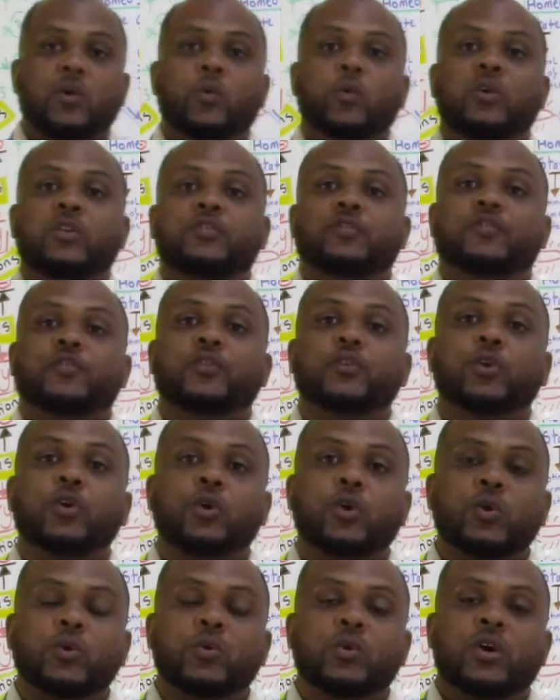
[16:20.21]
will
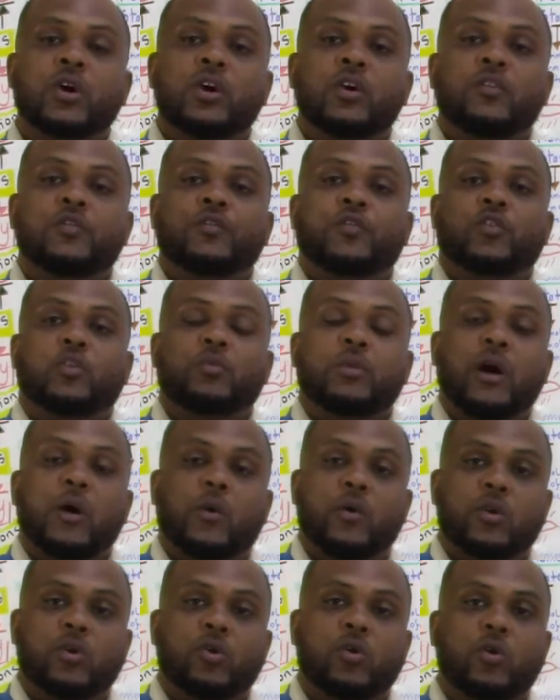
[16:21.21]
flow from
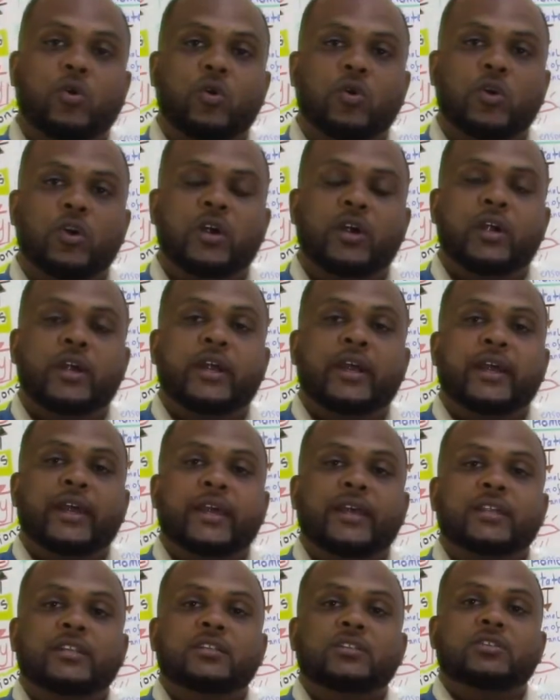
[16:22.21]
our core
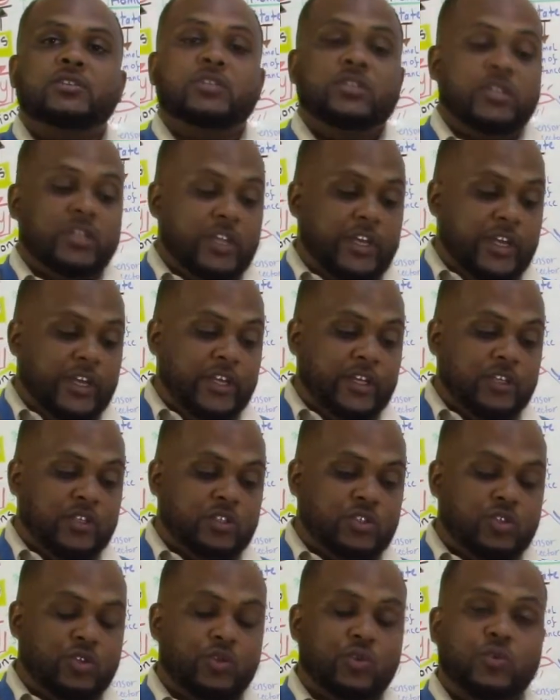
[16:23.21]

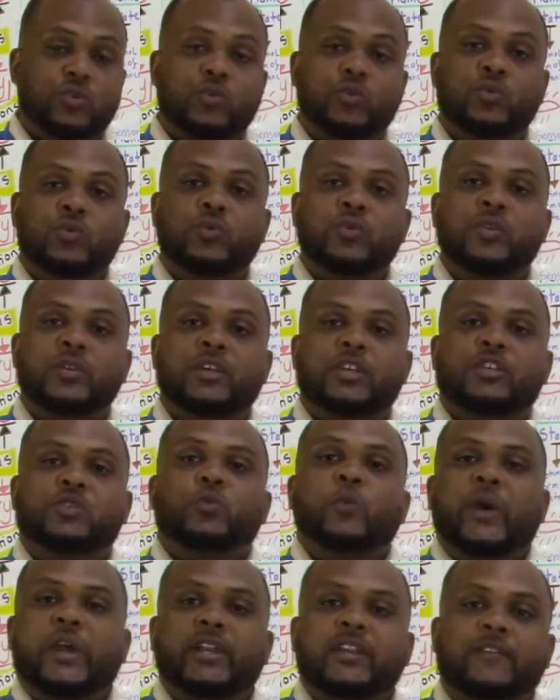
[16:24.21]
into the sweat.